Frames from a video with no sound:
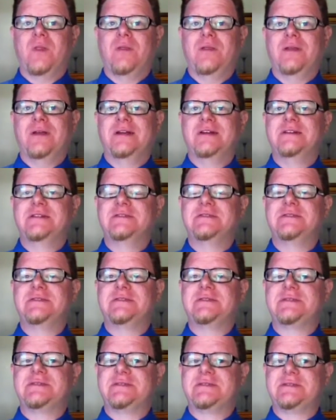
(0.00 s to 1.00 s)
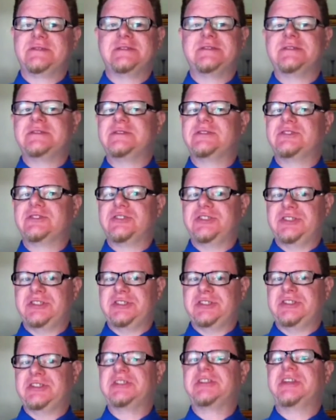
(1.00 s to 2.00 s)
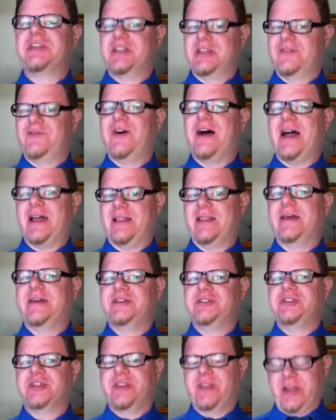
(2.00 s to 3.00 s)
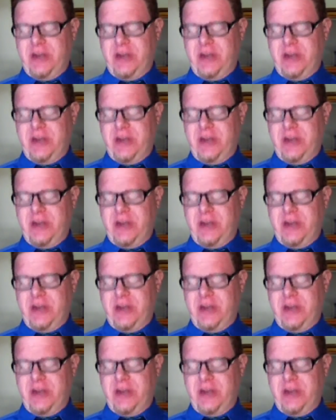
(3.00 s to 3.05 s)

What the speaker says: There's still a violation